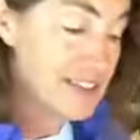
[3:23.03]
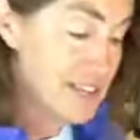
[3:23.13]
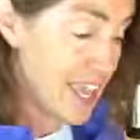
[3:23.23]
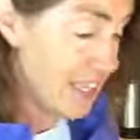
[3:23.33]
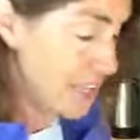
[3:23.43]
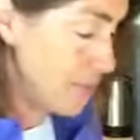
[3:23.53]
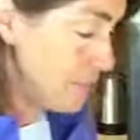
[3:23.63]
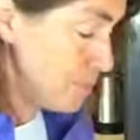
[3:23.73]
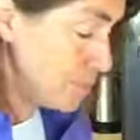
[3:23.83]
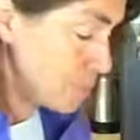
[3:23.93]
salad.
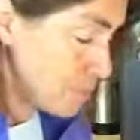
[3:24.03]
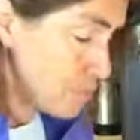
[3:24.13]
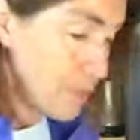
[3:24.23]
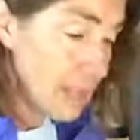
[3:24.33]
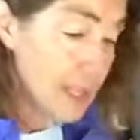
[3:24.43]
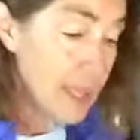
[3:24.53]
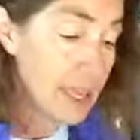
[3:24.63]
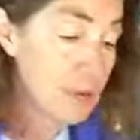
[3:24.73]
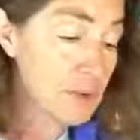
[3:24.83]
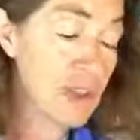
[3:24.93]

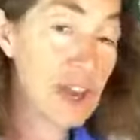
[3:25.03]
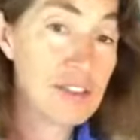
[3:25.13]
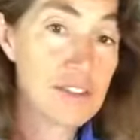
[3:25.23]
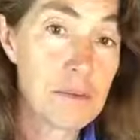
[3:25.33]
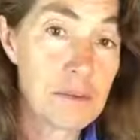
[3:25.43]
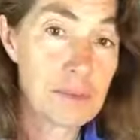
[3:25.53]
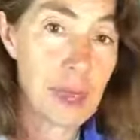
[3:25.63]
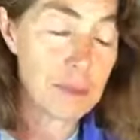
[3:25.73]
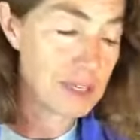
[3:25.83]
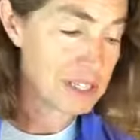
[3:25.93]
And we've got
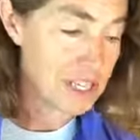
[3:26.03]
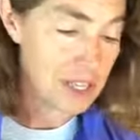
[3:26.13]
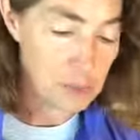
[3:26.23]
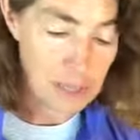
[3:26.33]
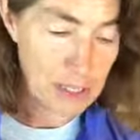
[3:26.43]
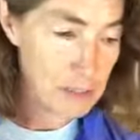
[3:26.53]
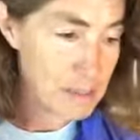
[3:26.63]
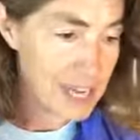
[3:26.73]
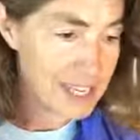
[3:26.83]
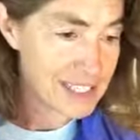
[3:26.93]
I'm going to tell you about the
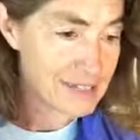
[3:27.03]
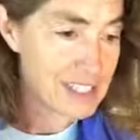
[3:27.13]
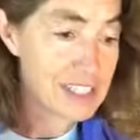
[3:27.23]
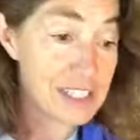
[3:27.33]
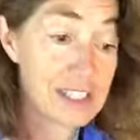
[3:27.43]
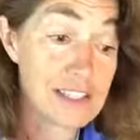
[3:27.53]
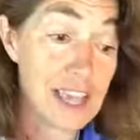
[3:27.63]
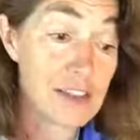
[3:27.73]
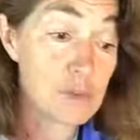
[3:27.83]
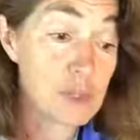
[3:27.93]
bennies of each thing
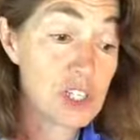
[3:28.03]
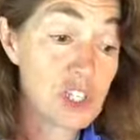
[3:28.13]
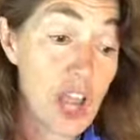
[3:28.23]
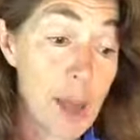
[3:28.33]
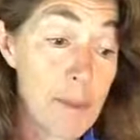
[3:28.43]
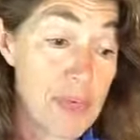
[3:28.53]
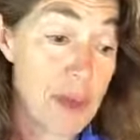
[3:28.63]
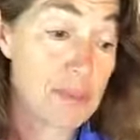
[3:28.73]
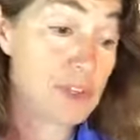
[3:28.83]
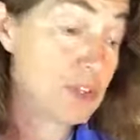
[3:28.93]
as we chop them. So